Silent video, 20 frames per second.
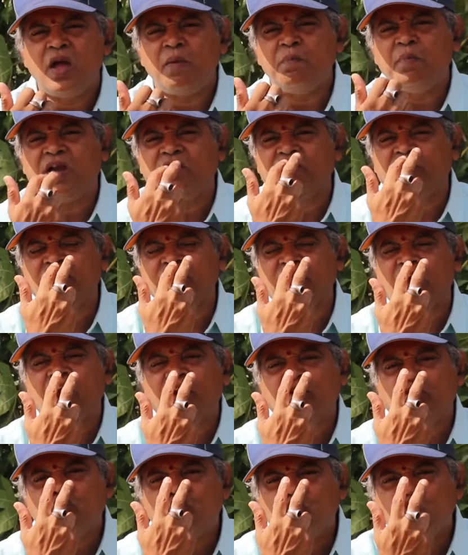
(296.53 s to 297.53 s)
between the
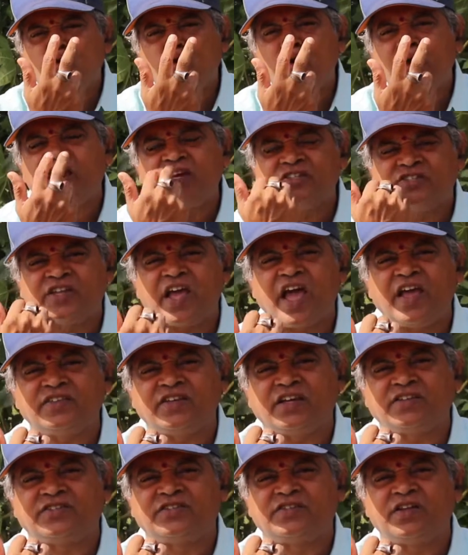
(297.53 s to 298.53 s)
two
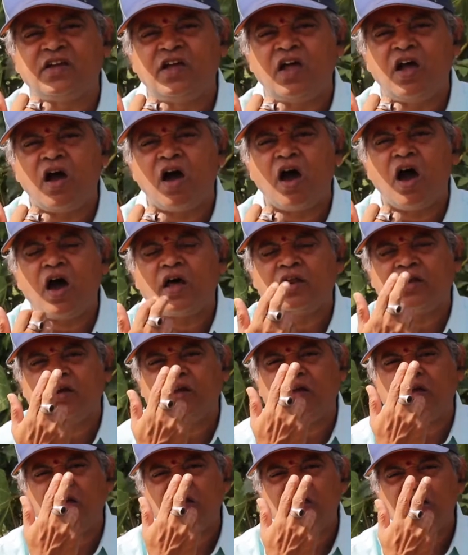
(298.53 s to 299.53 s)
incisors
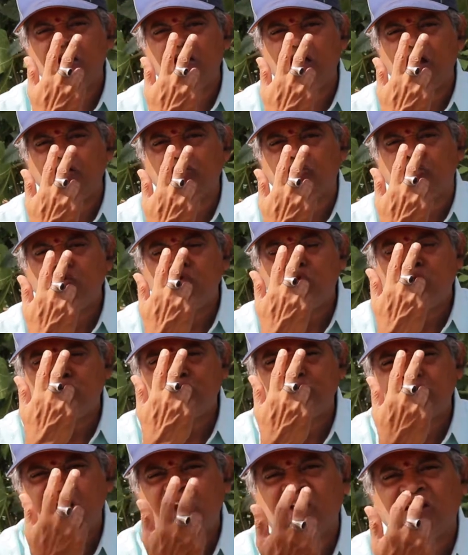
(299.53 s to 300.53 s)
or two
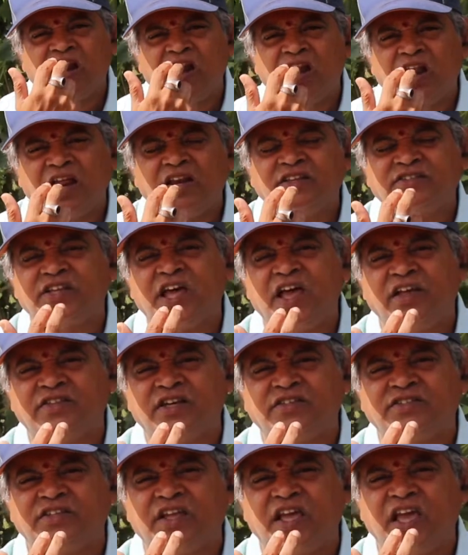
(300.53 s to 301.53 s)
central
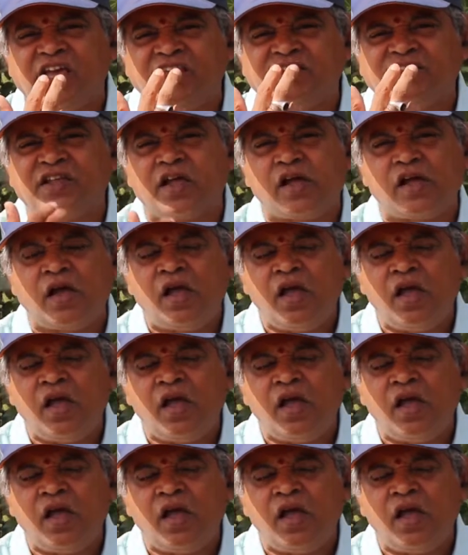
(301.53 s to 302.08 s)
incisors is